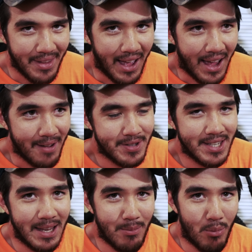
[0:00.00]
I've
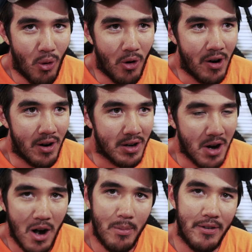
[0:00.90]
seen more
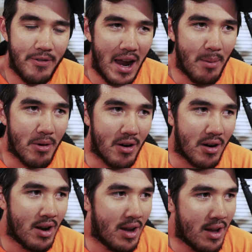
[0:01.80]
carbon
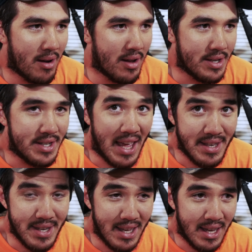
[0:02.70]
fiber
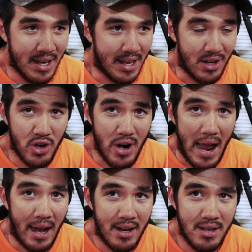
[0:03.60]
dented and
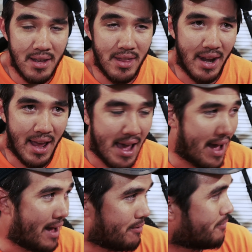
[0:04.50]
cracked than I
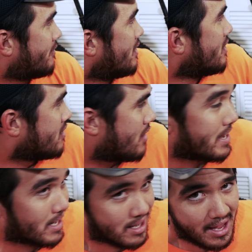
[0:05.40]
have like